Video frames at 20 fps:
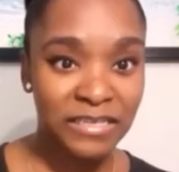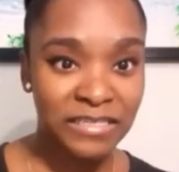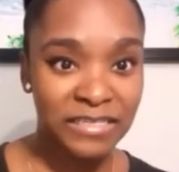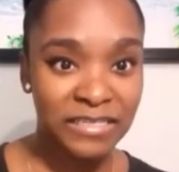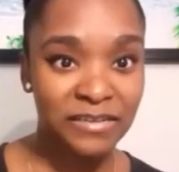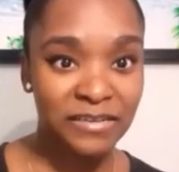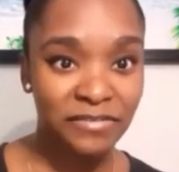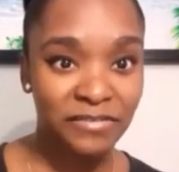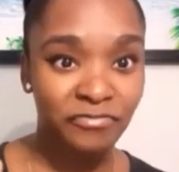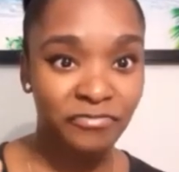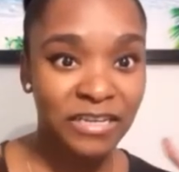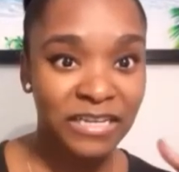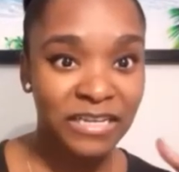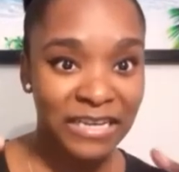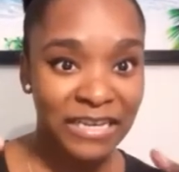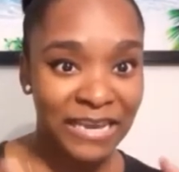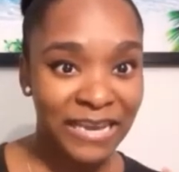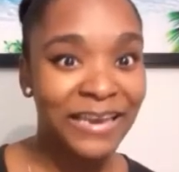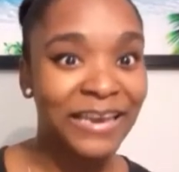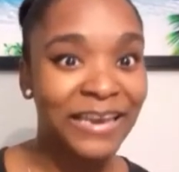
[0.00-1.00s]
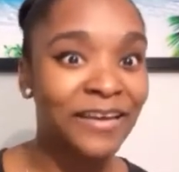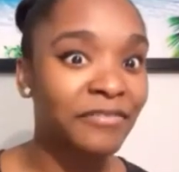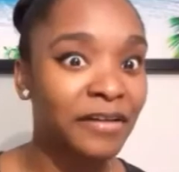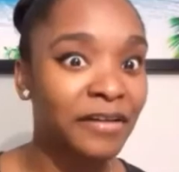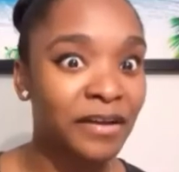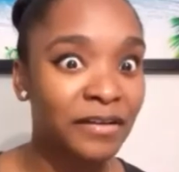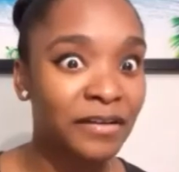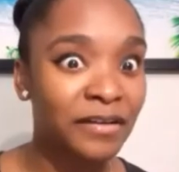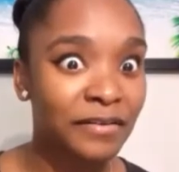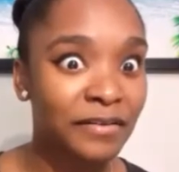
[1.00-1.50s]
to really hear
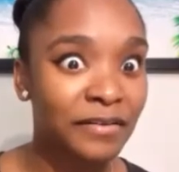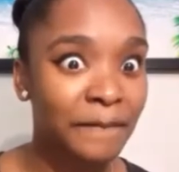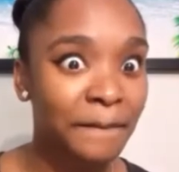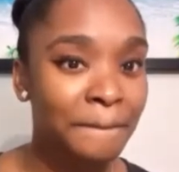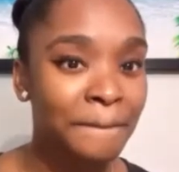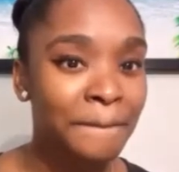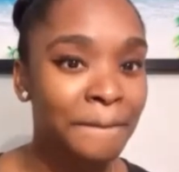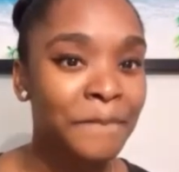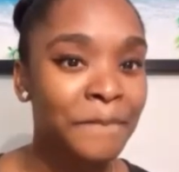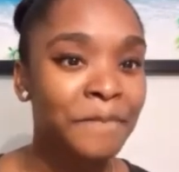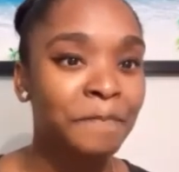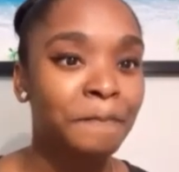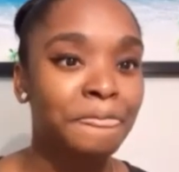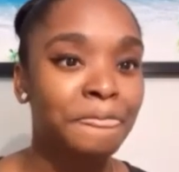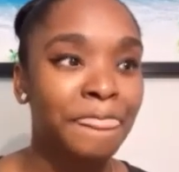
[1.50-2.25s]
it that's right